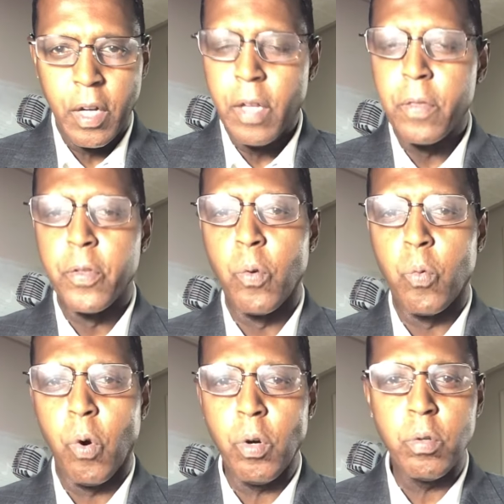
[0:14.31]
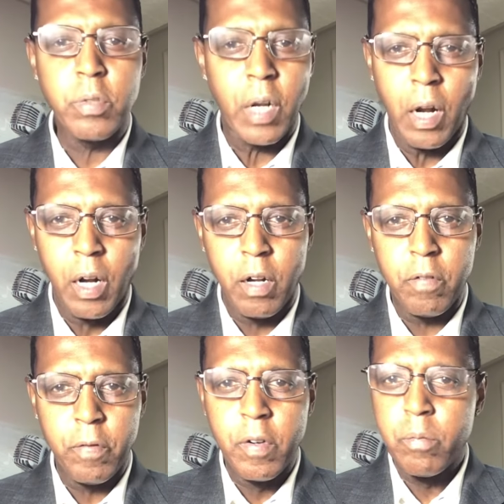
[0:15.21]
in the world of
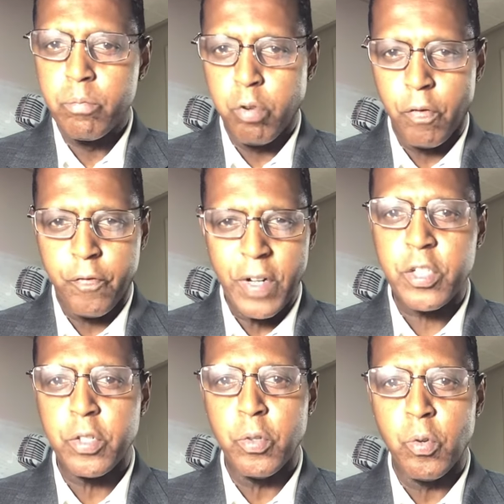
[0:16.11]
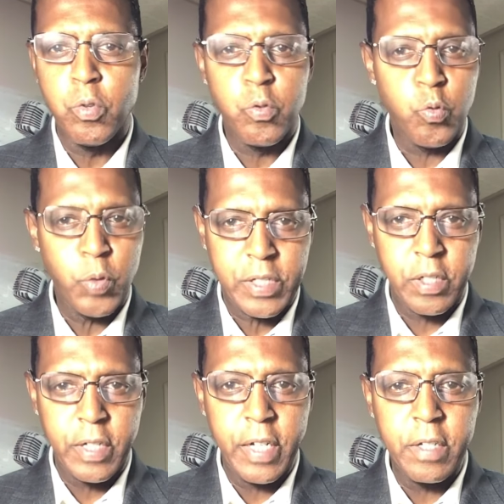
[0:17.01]
professional
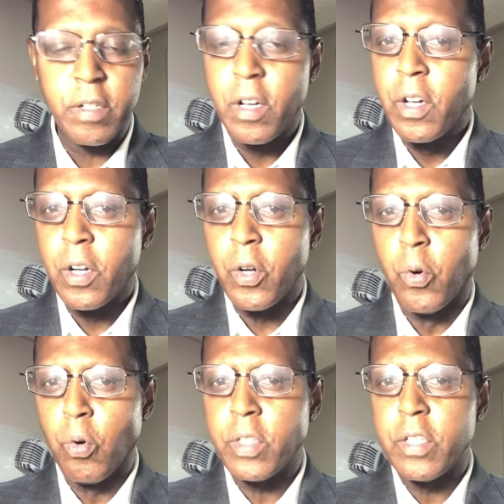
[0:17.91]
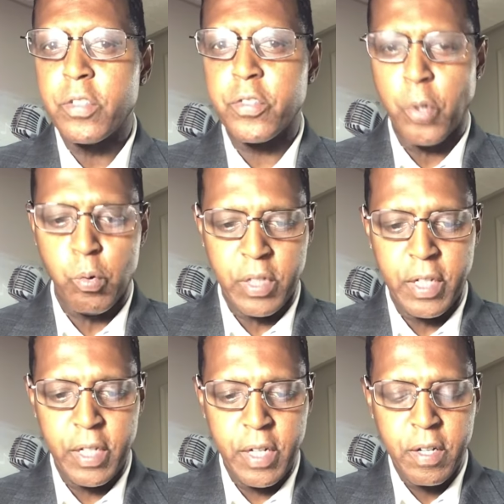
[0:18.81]
wrestling, Gordon
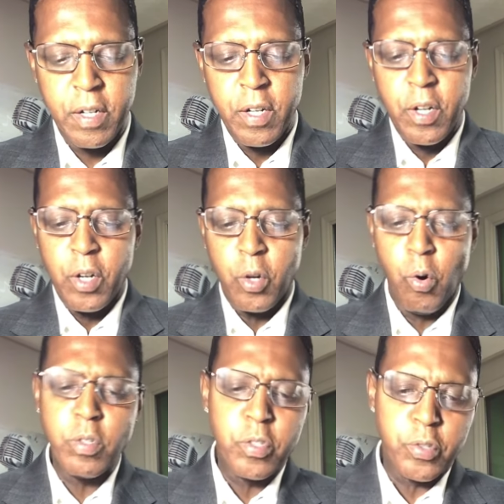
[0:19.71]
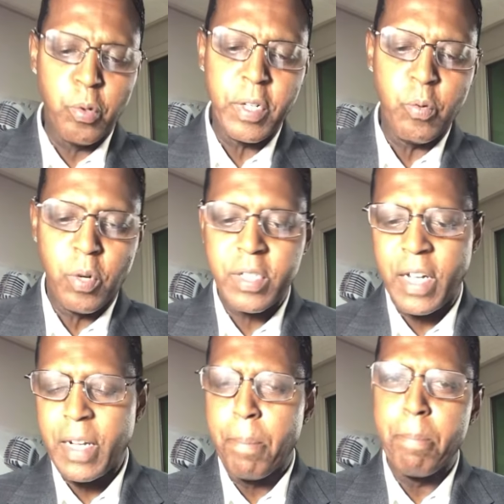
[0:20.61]
Solie. Gordon Solie was
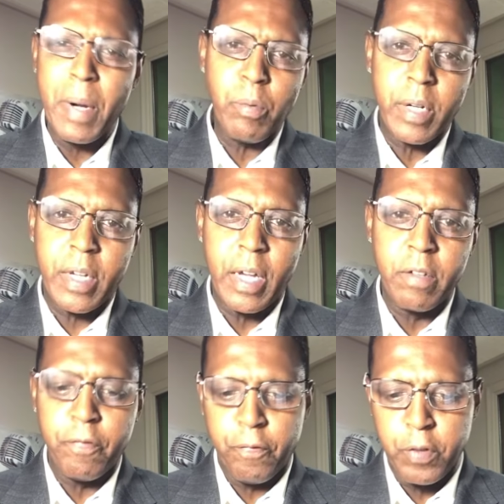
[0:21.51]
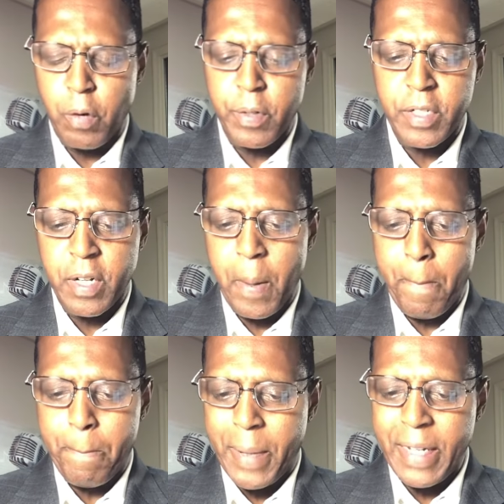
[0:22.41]
an American, Florida
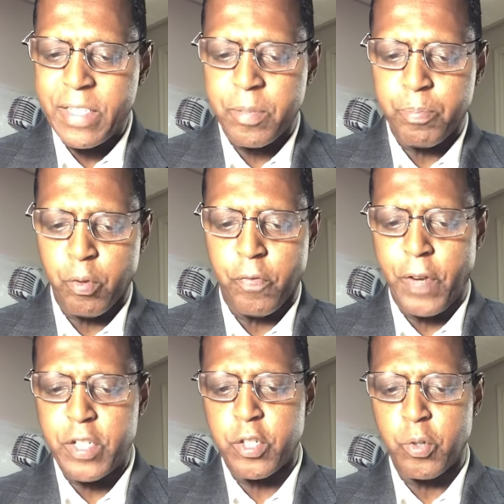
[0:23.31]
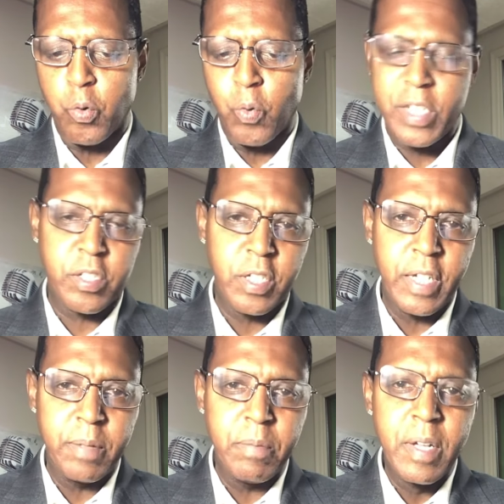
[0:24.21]
based professional
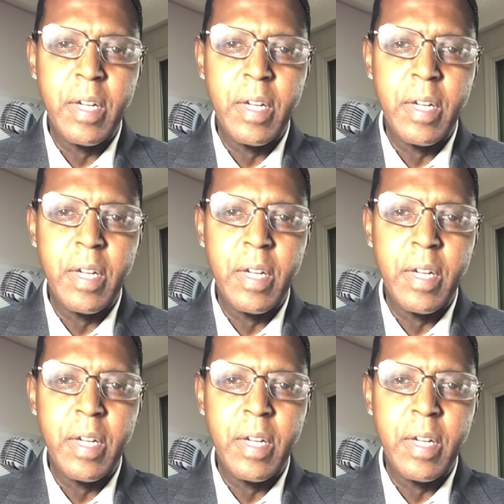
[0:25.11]
wrestling